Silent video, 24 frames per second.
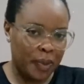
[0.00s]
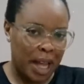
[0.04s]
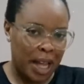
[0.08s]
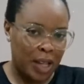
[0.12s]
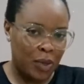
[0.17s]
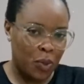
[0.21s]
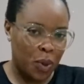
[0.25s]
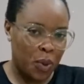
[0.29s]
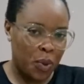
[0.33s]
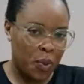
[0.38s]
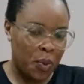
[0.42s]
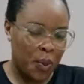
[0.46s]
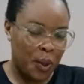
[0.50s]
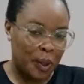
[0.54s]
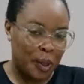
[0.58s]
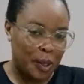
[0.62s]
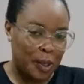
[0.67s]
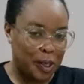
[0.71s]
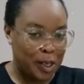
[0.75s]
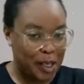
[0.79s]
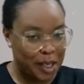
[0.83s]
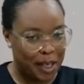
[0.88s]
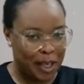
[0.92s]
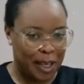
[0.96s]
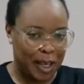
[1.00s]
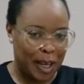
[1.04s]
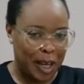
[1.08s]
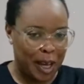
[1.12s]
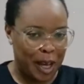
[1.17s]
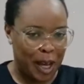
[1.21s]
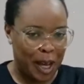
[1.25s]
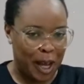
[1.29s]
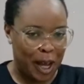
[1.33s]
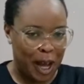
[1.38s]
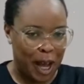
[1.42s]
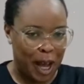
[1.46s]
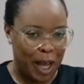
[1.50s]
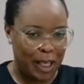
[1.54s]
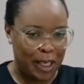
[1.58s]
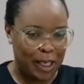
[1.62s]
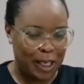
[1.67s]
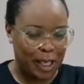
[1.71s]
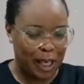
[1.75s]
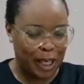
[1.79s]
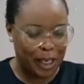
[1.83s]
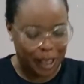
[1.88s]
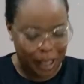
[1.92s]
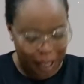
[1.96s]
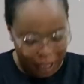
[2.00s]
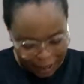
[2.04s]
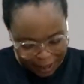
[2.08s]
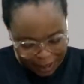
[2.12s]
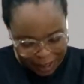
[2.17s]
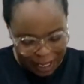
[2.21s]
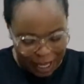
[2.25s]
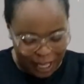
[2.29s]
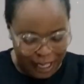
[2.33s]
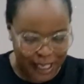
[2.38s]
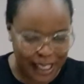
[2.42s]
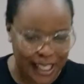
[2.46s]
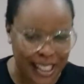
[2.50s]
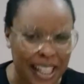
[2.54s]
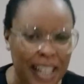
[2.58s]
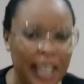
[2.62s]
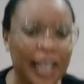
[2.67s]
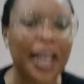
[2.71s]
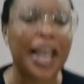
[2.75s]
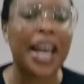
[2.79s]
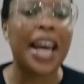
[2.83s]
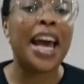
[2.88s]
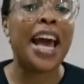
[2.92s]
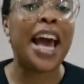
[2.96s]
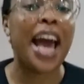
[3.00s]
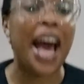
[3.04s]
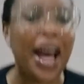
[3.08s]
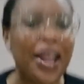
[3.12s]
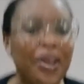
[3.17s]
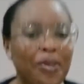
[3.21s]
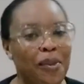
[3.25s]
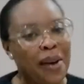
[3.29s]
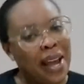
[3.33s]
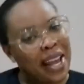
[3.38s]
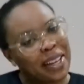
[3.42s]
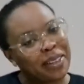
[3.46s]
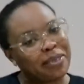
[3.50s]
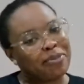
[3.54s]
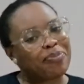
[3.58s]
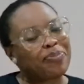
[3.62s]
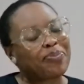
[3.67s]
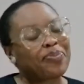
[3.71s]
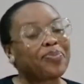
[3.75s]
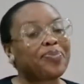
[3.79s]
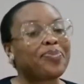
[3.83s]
That's what we want to see. Ain't it? Yes. Anyway,